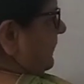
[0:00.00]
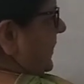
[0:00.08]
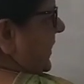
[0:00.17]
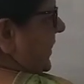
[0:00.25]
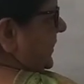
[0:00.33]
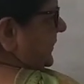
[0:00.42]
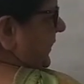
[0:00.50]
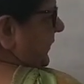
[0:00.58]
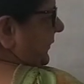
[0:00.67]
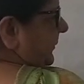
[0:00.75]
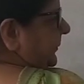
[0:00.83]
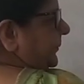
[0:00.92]
We heat
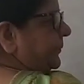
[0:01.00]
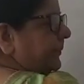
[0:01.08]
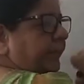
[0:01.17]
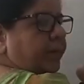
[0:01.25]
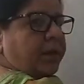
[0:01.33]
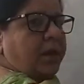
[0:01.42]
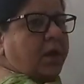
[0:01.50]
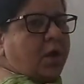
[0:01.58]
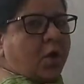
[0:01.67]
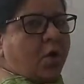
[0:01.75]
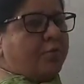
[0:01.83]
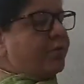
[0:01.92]
it.
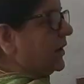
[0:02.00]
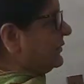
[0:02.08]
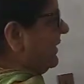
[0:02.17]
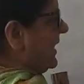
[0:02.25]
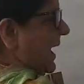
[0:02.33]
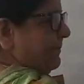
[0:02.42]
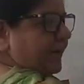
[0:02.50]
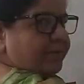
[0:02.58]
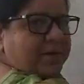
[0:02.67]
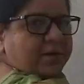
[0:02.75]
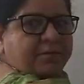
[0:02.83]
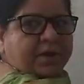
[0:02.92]
What will
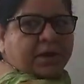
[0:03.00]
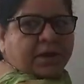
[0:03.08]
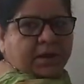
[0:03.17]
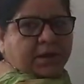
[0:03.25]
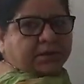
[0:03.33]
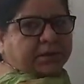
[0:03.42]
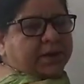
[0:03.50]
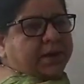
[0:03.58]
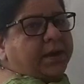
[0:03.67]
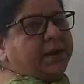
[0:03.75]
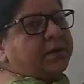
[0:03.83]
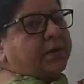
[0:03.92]
happen when we heat
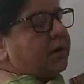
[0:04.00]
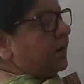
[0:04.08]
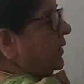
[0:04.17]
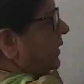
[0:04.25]
it?